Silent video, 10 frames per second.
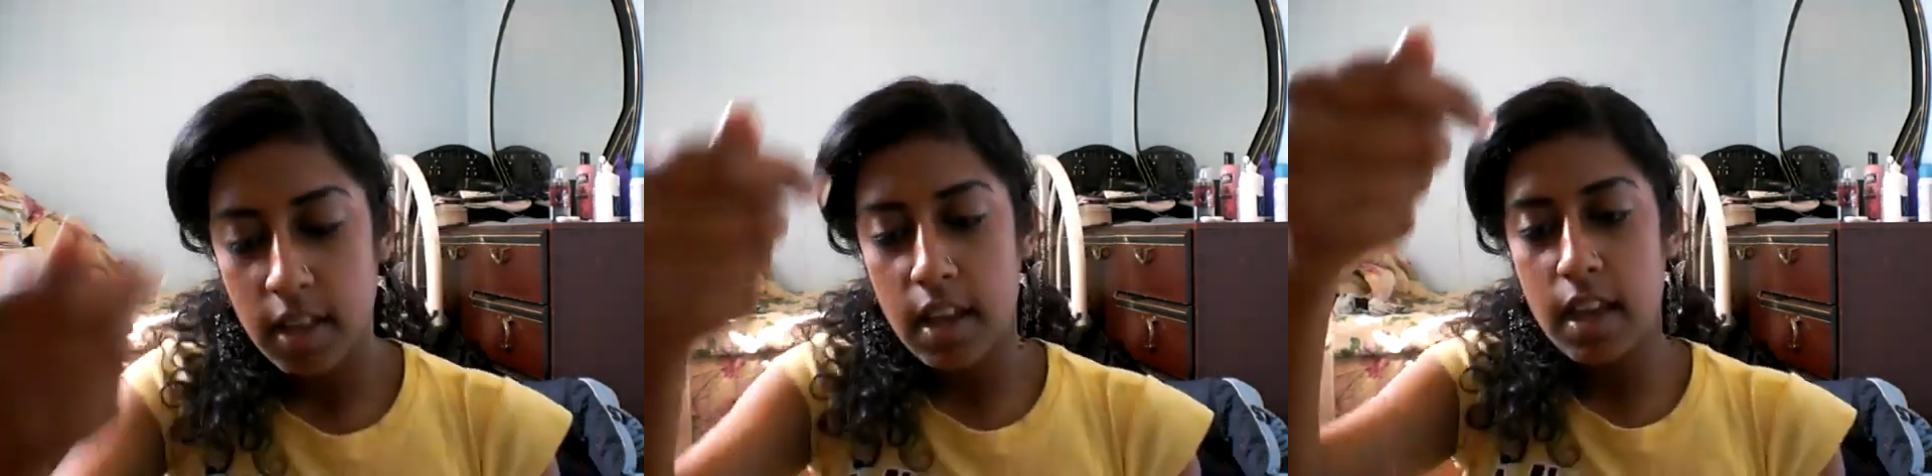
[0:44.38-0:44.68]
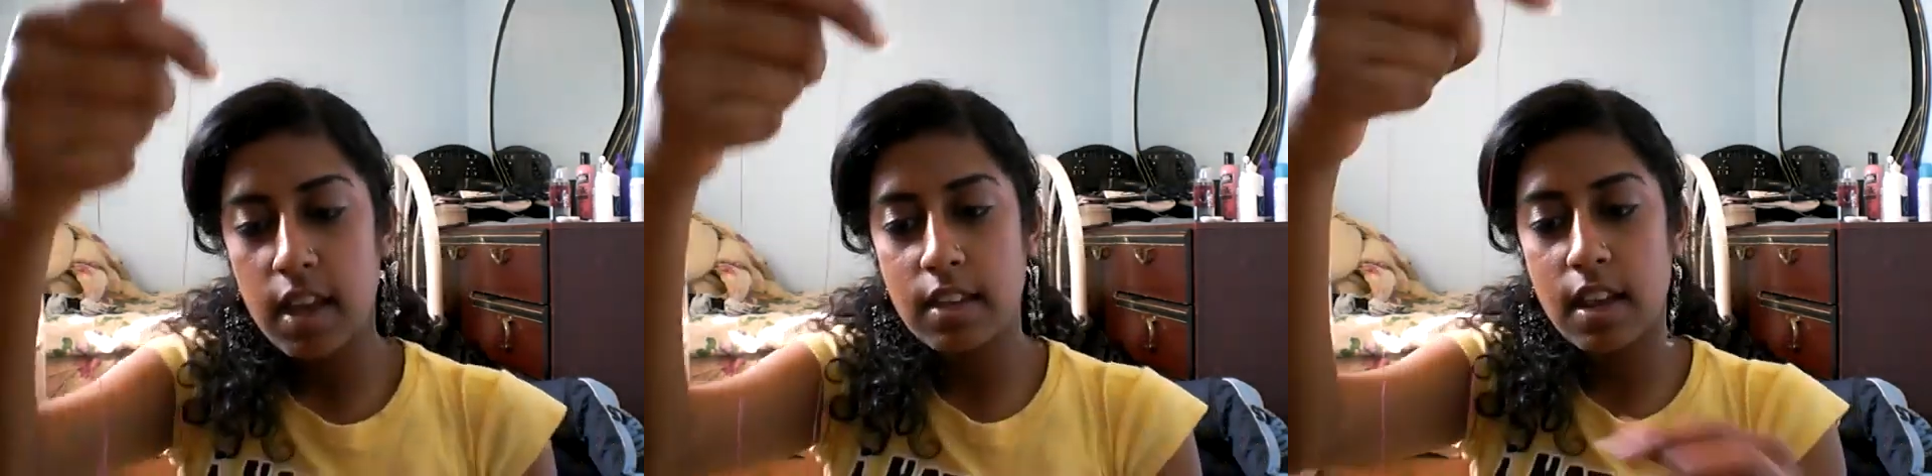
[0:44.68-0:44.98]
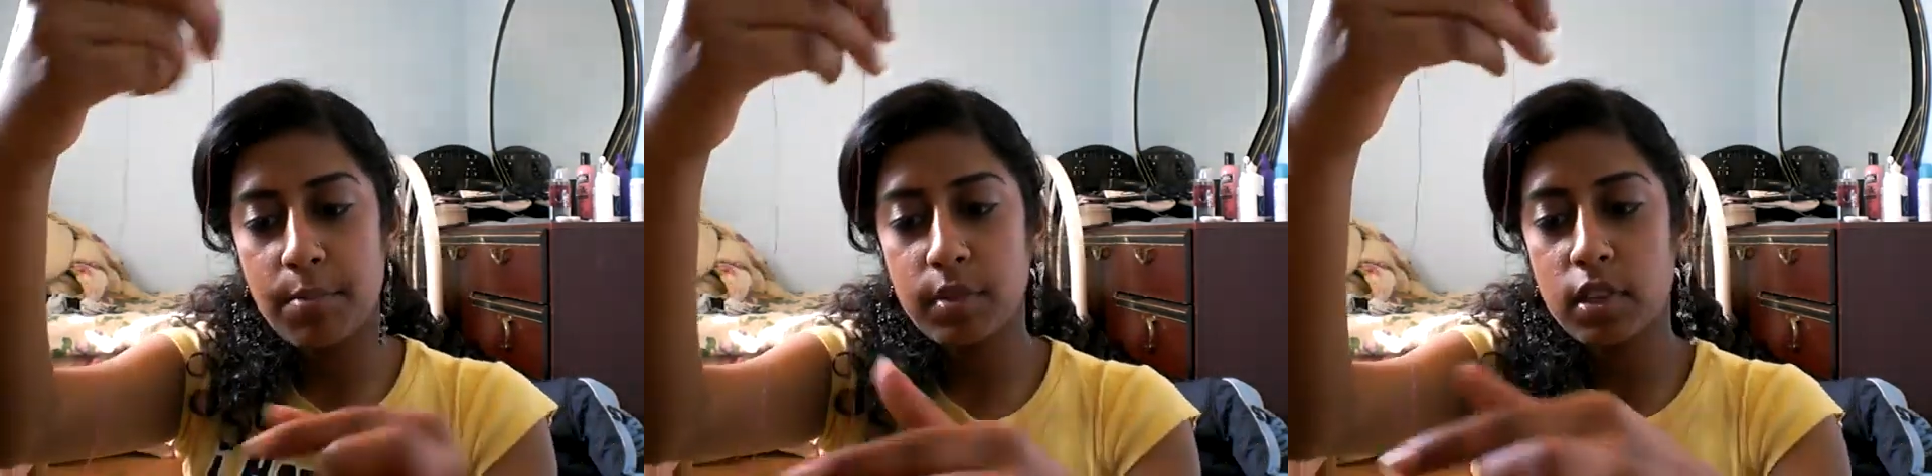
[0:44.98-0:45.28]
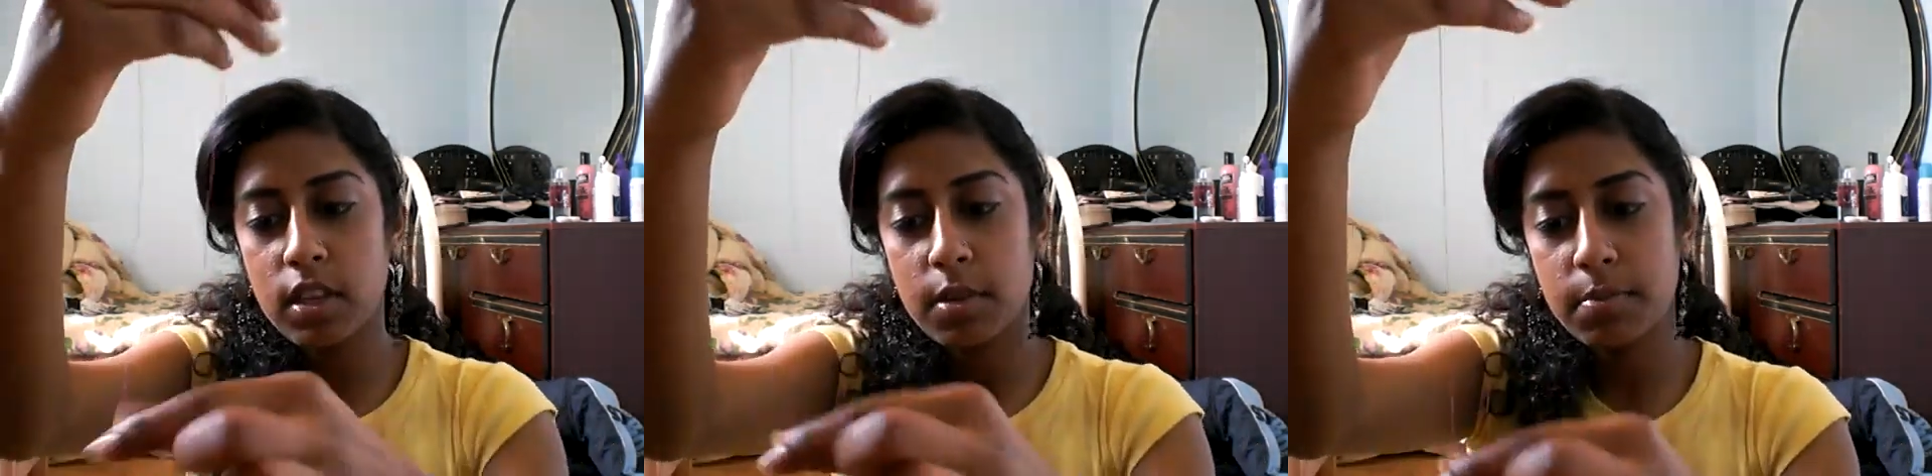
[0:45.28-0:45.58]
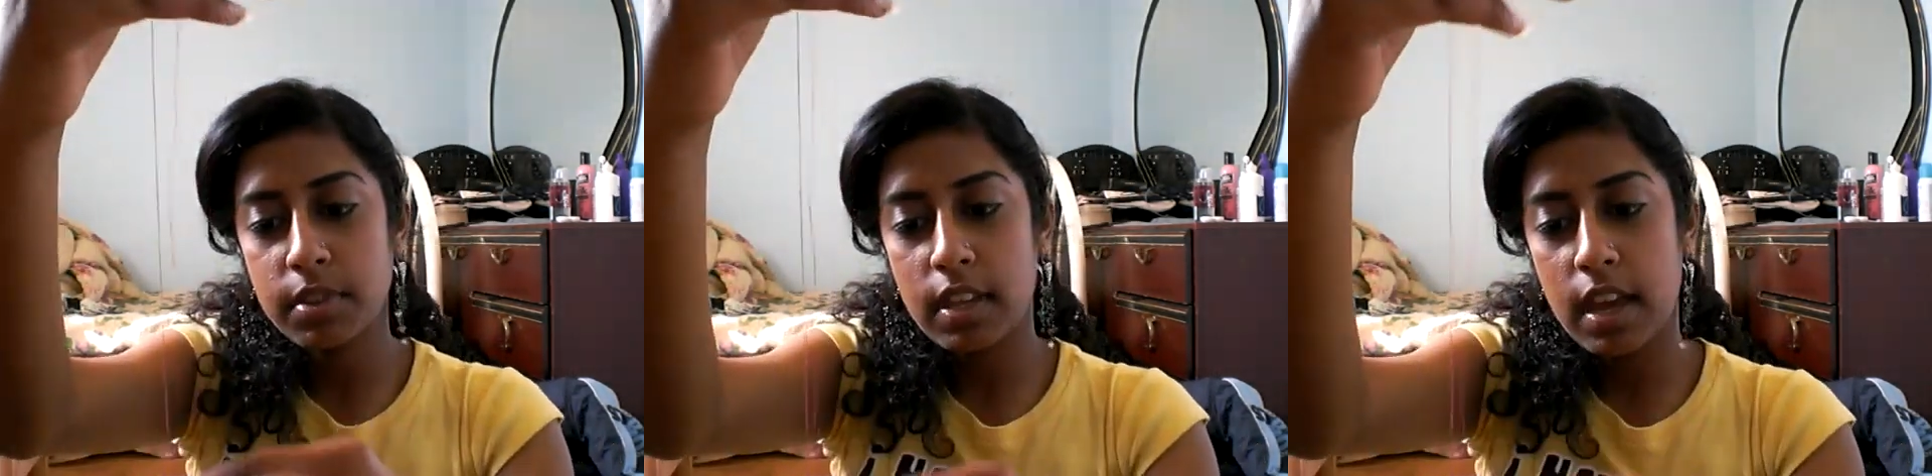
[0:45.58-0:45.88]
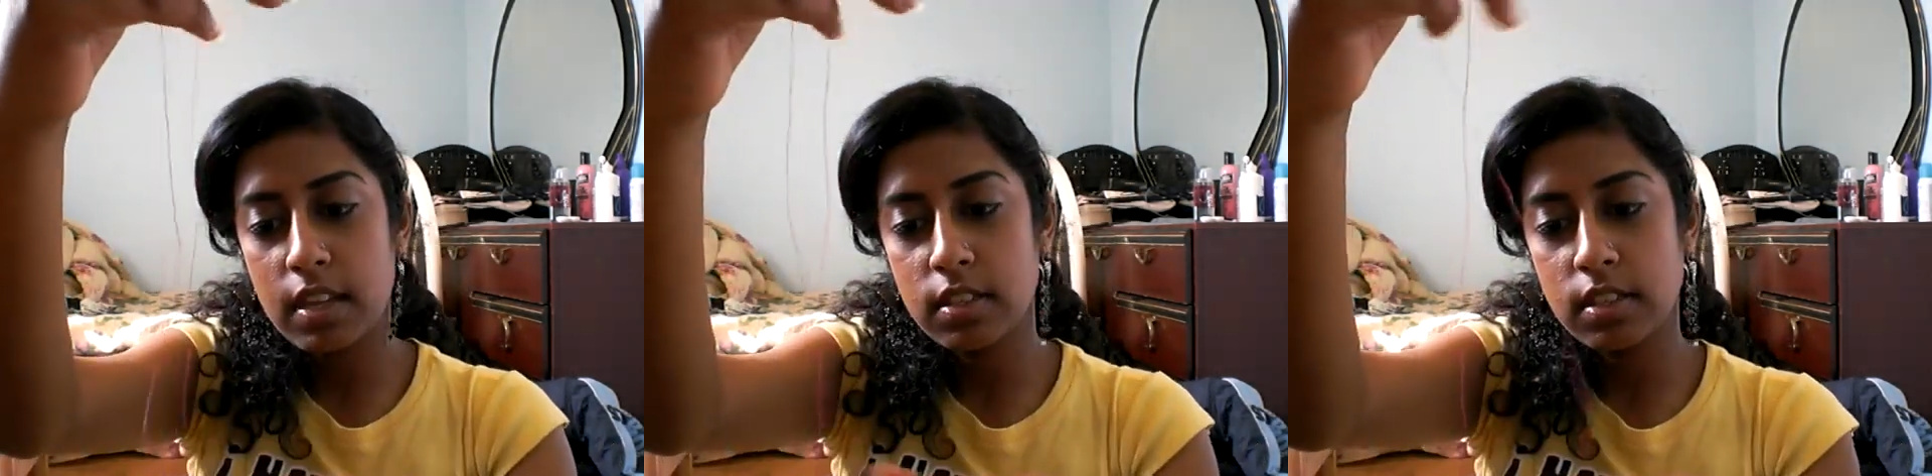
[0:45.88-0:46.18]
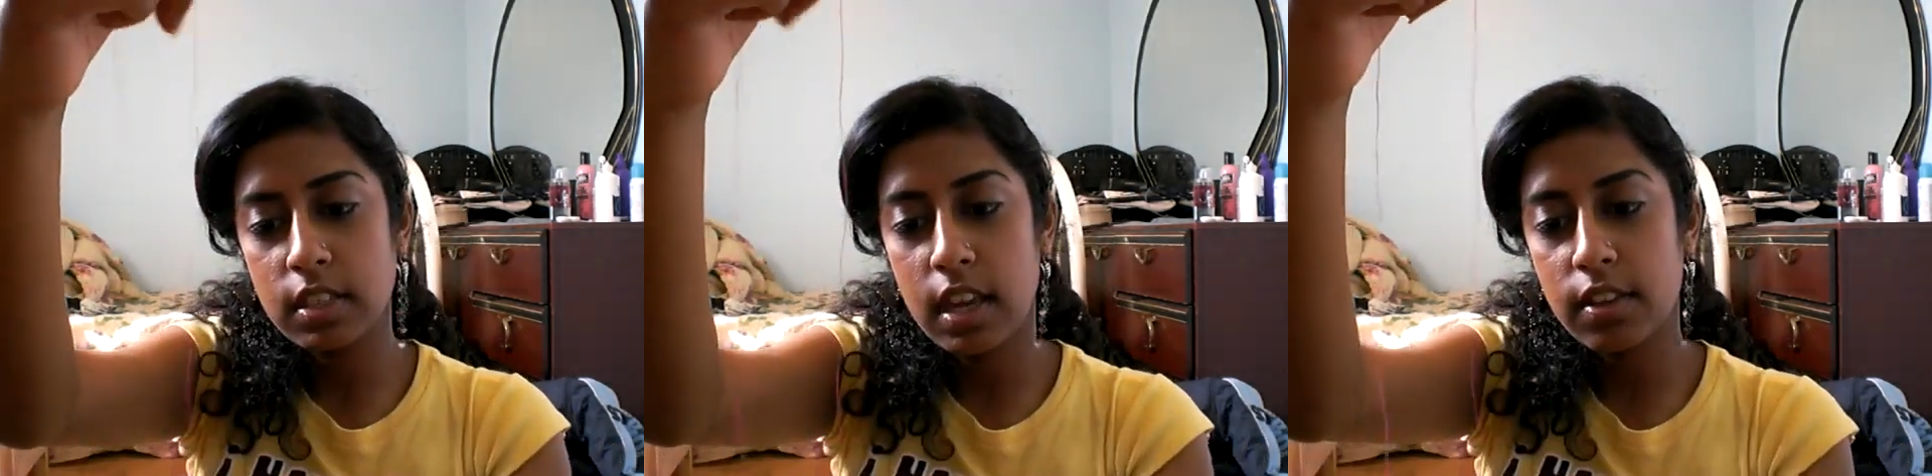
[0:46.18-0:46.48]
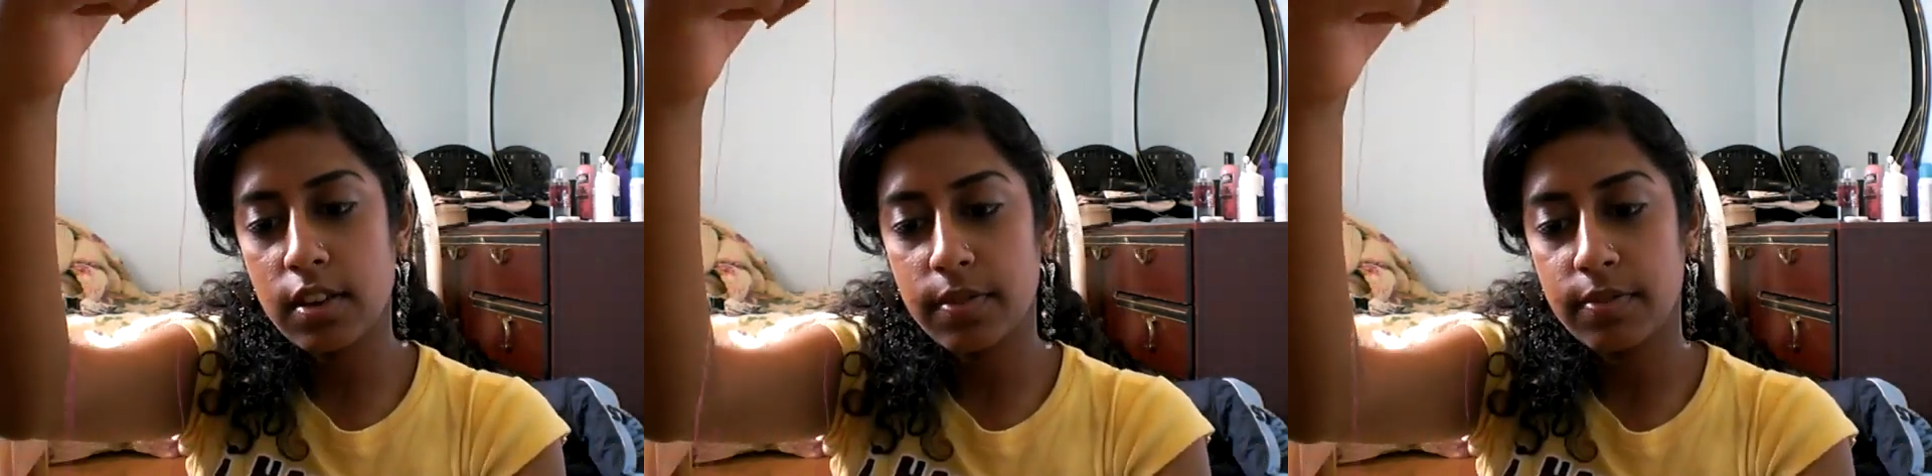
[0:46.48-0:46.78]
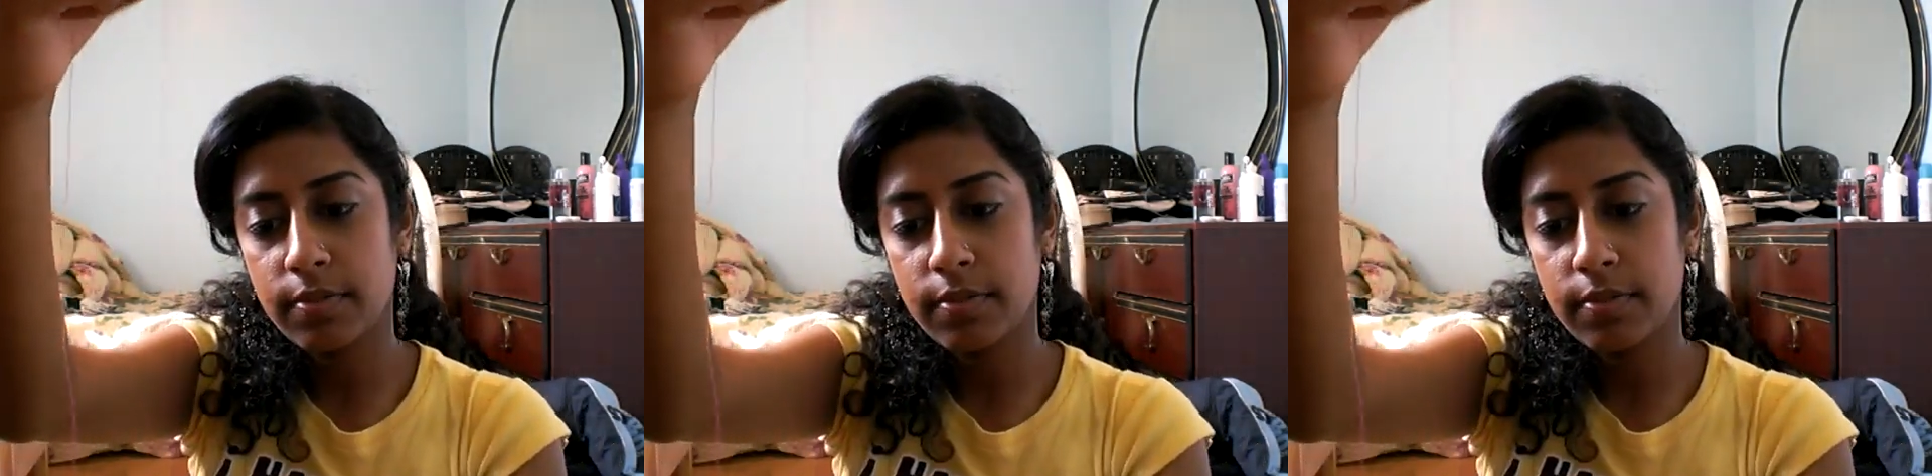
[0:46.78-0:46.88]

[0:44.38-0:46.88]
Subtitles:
and I'm gonna put the ends together.